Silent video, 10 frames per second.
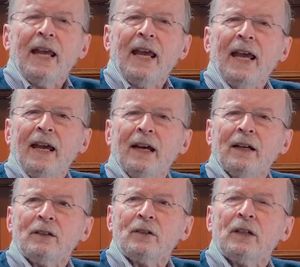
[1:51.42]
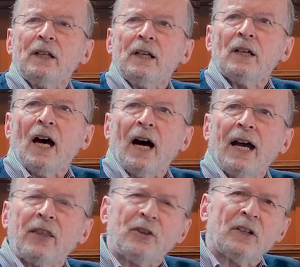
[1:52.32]
And
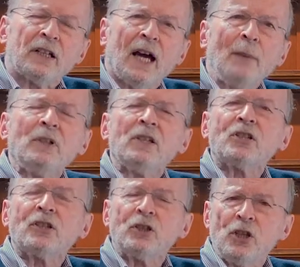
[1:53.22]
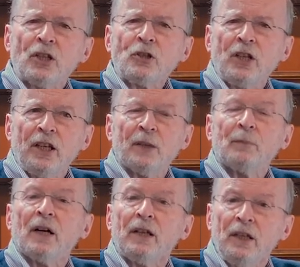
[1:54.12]
I thought, I'm gonna suggest to him
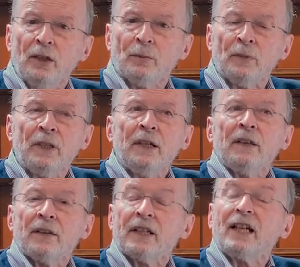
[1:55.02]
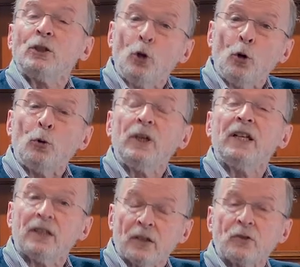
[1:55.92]
a hymn that I know he
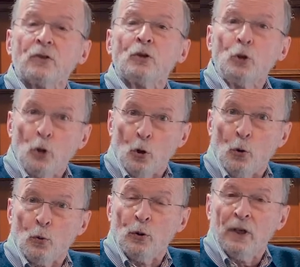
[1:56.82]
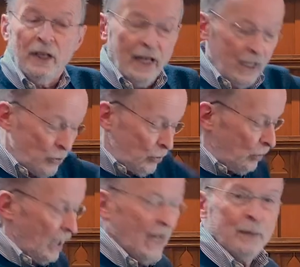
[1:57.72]
doesn't know. And
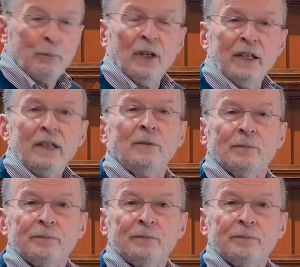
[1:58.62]
so I played.